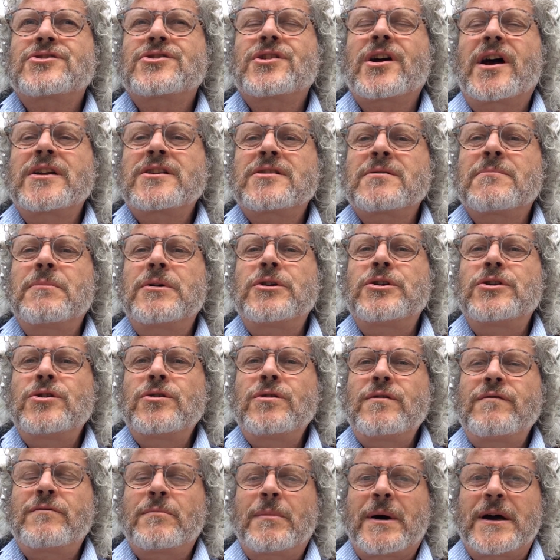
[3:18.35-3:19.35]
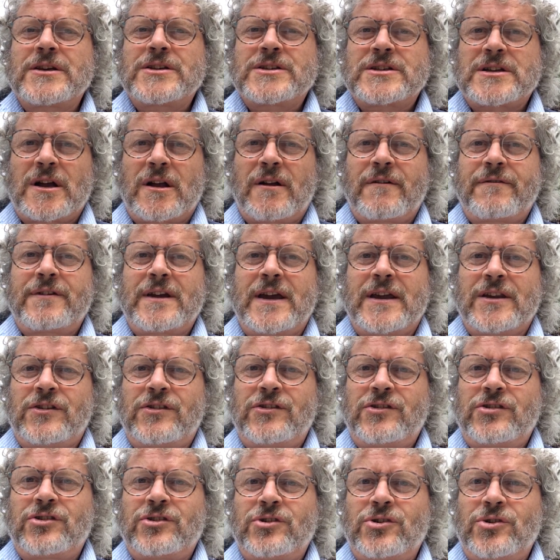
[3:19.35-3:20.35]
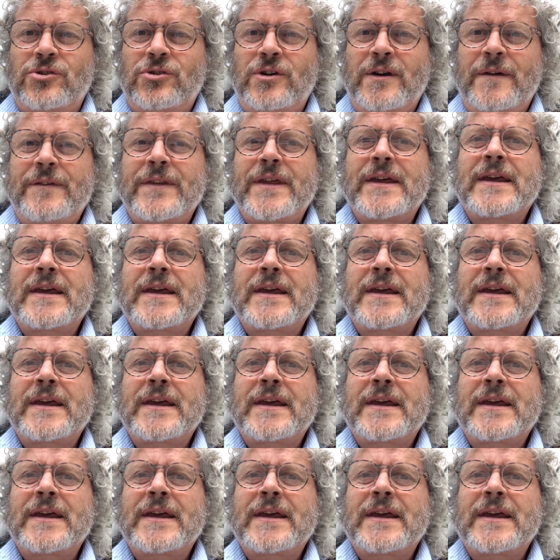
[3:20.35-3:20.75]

trying to maneuver myself into